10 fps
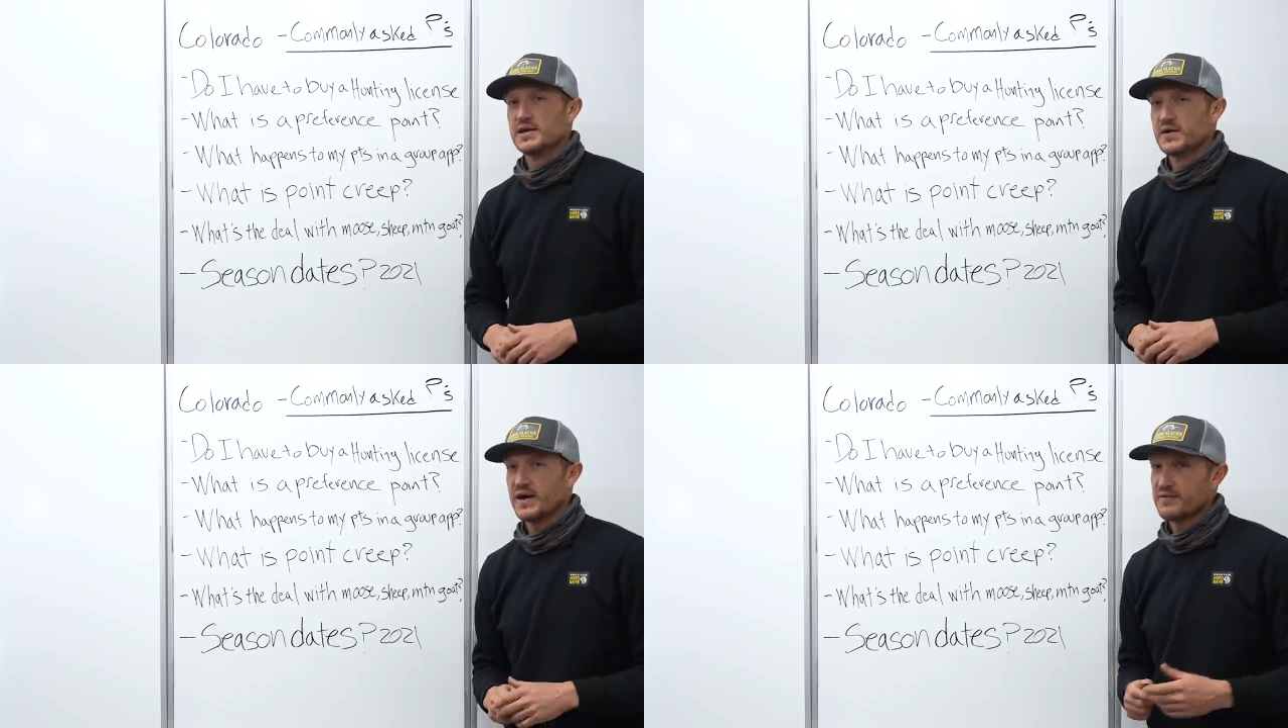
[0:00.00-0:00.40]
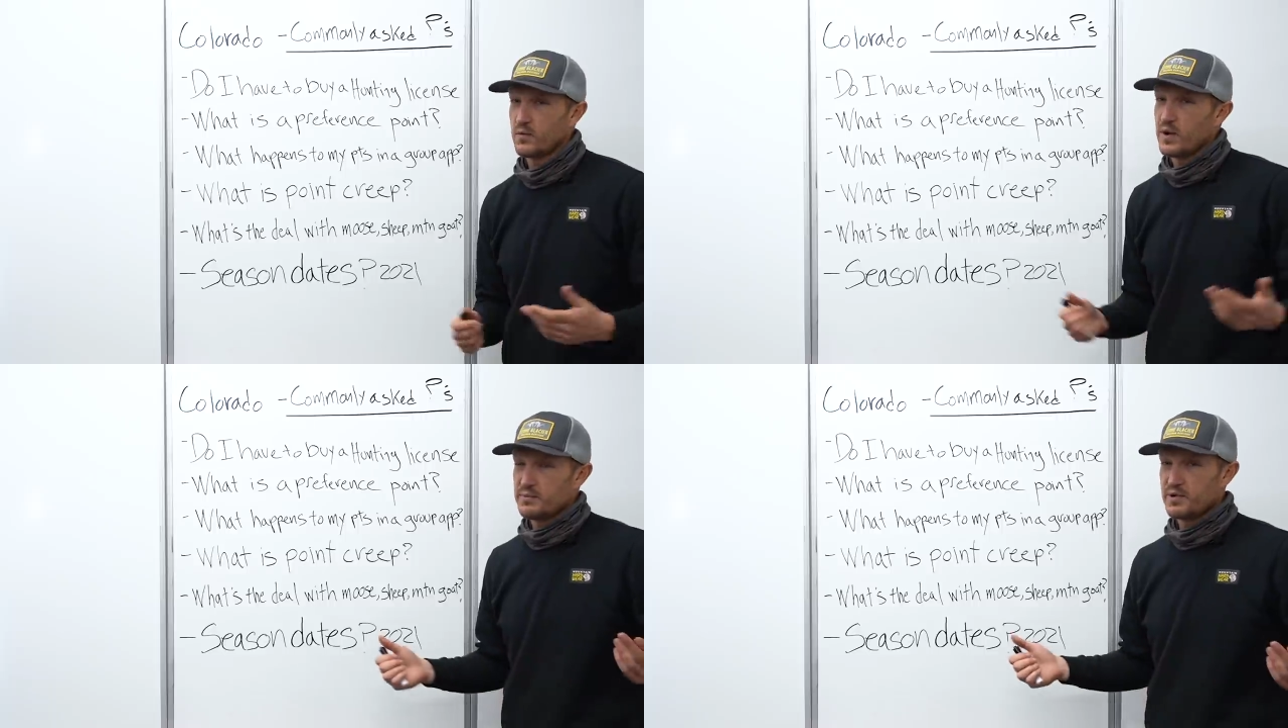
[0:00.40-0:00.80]
You have
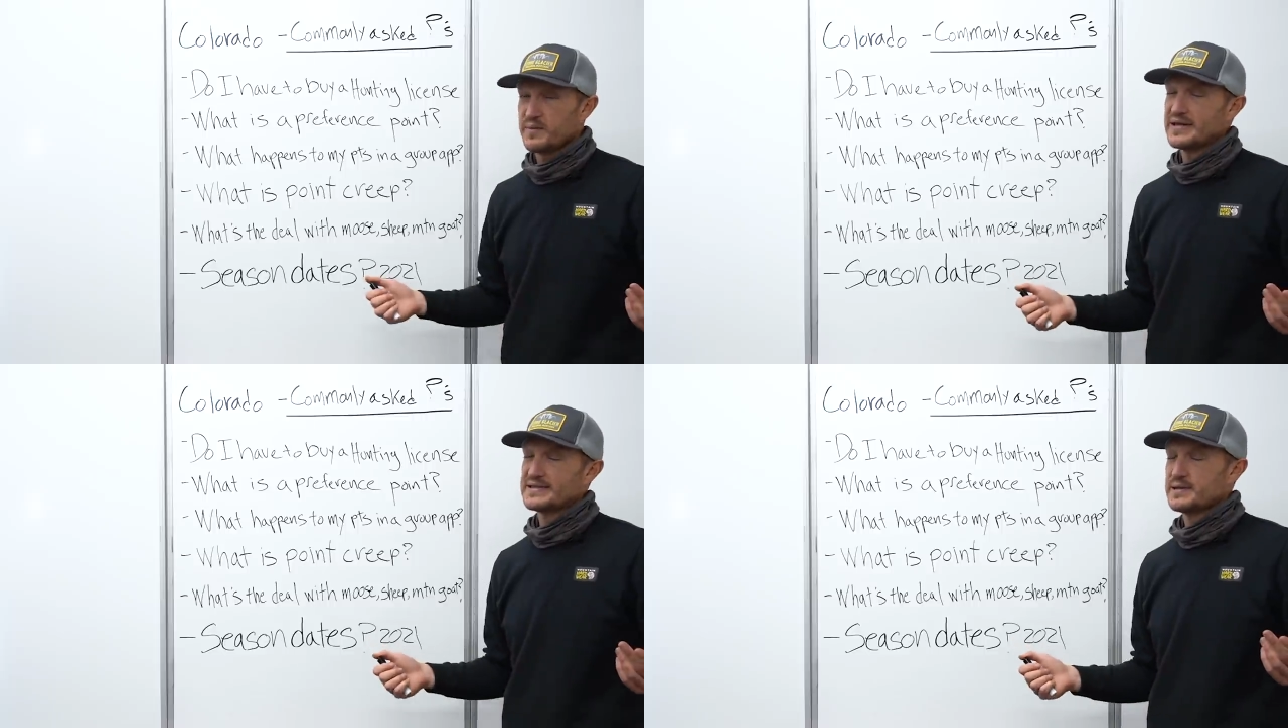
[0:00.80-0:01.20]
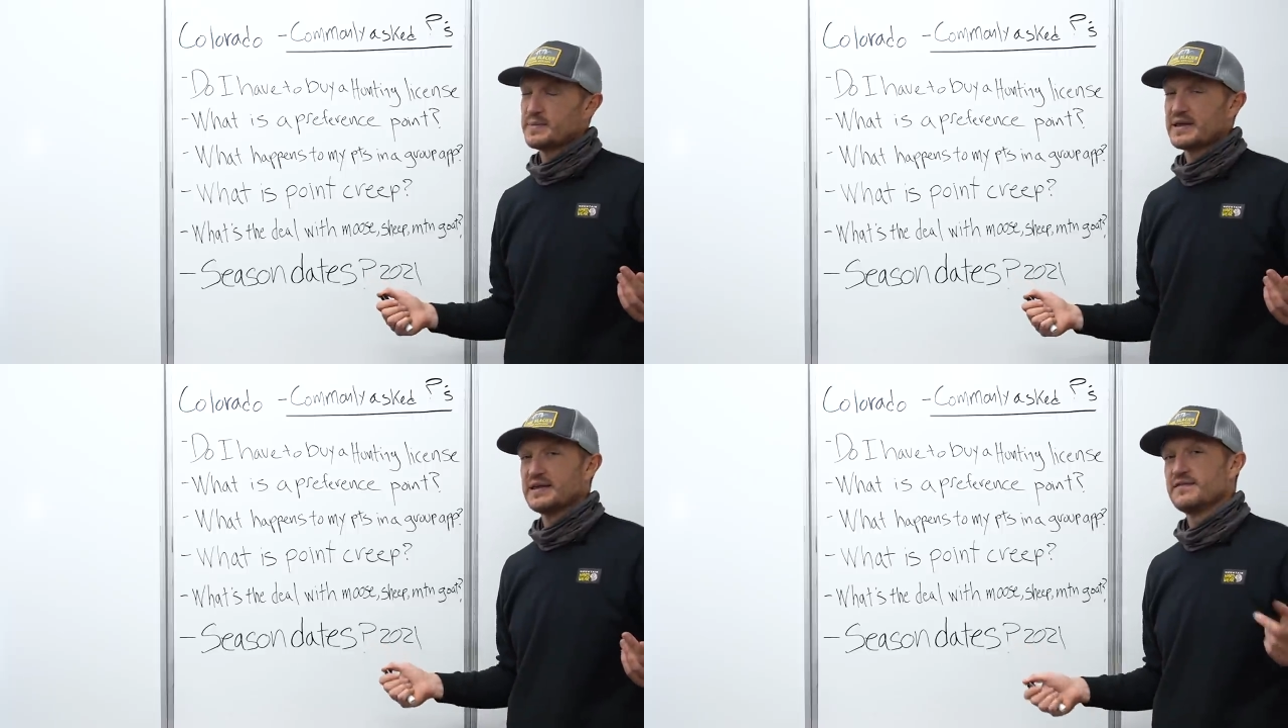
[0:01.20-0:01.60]
one permit
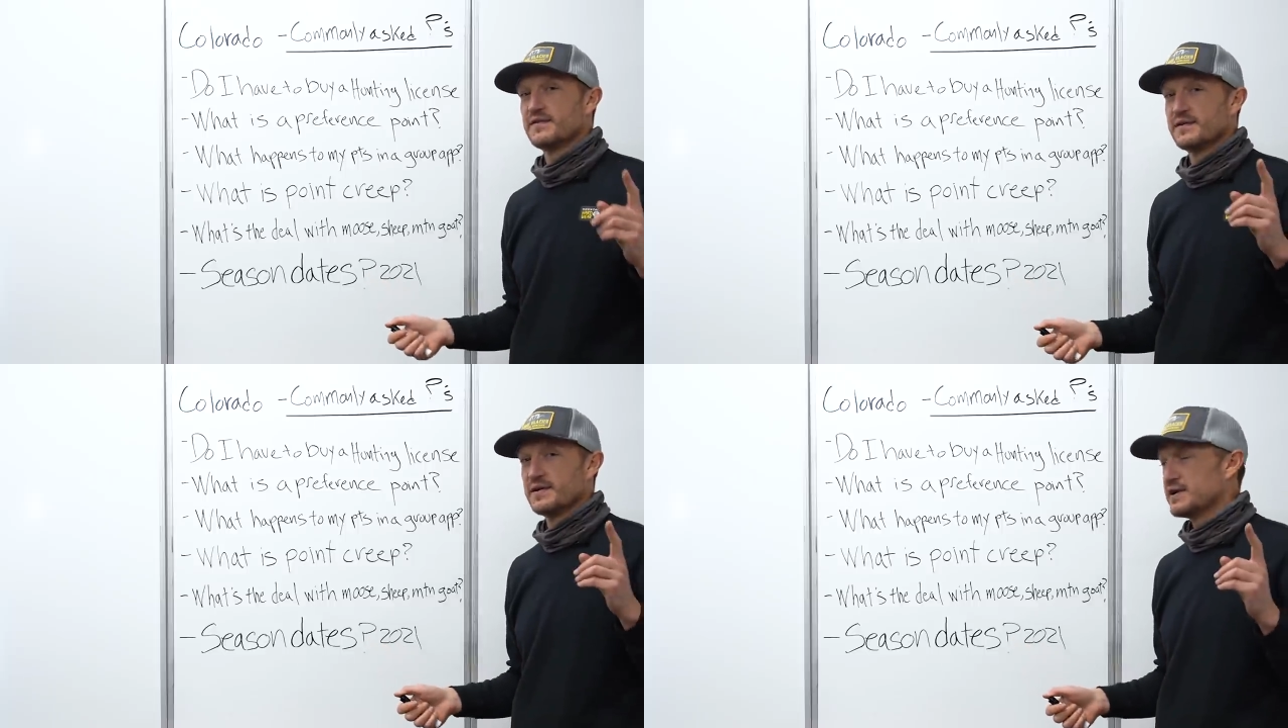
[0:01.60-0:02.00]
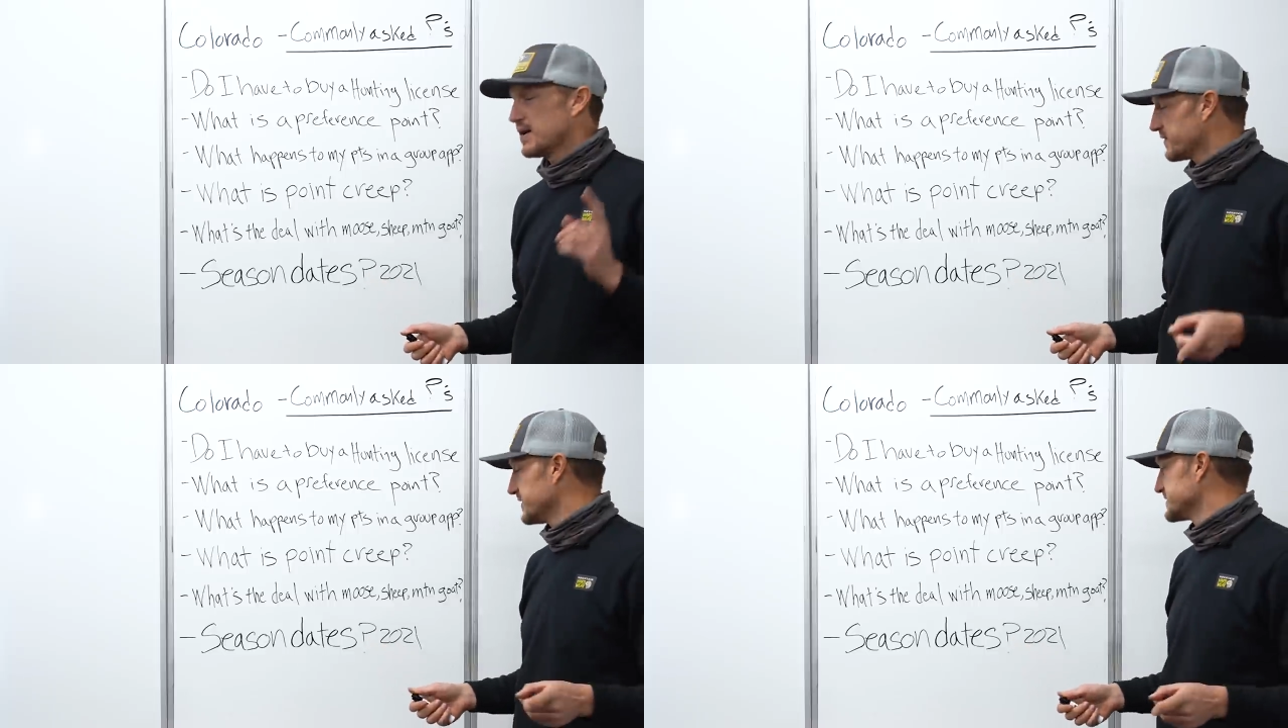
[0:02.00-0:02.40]
typically for
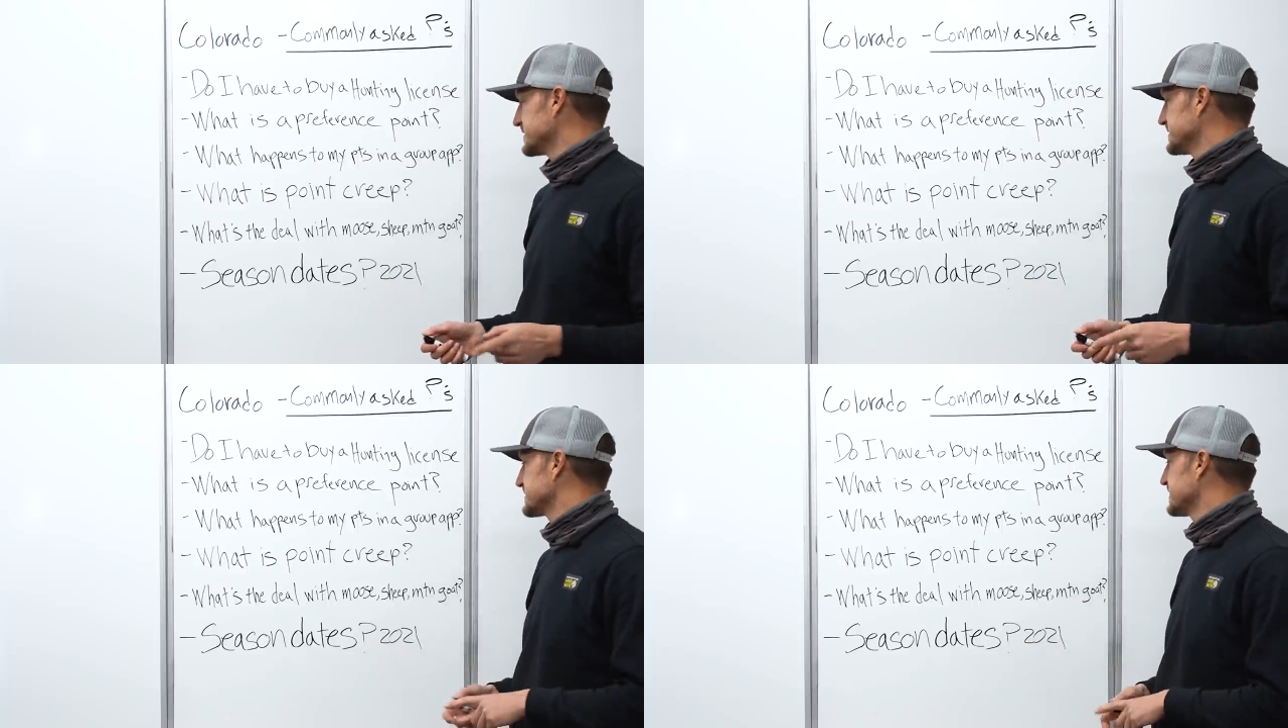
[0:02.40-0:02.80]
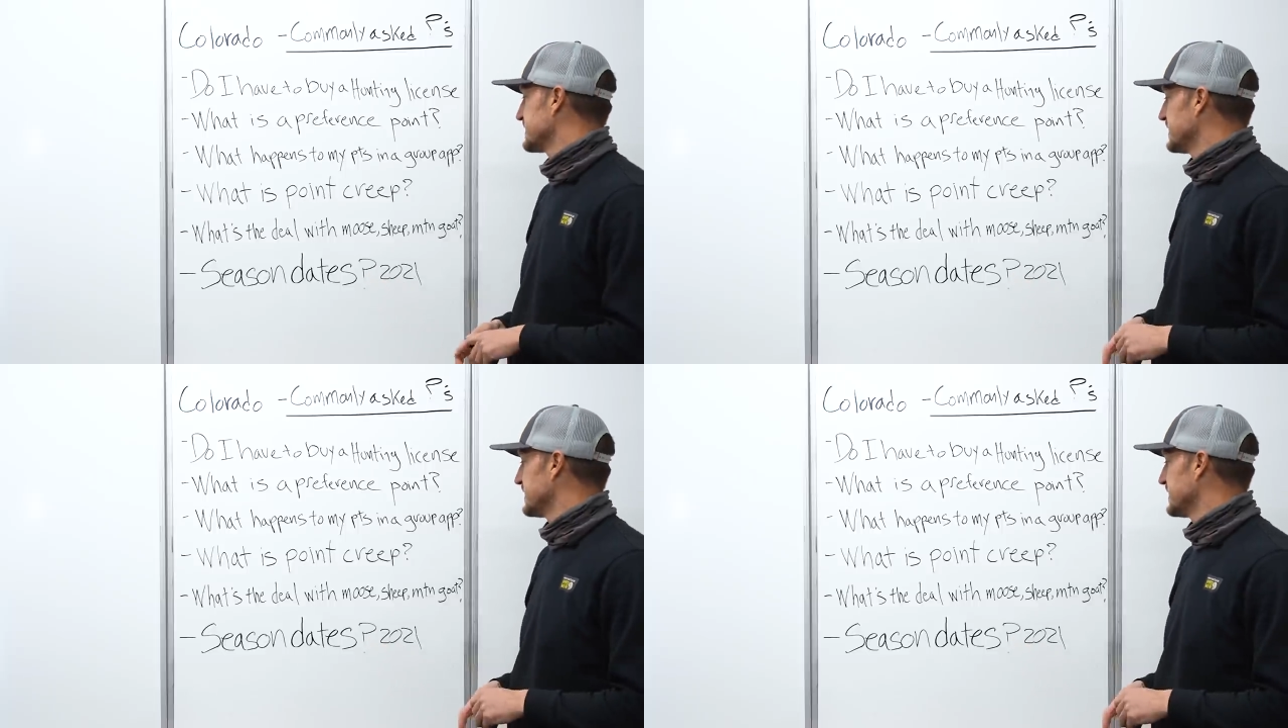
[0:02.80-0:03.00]
non-residents.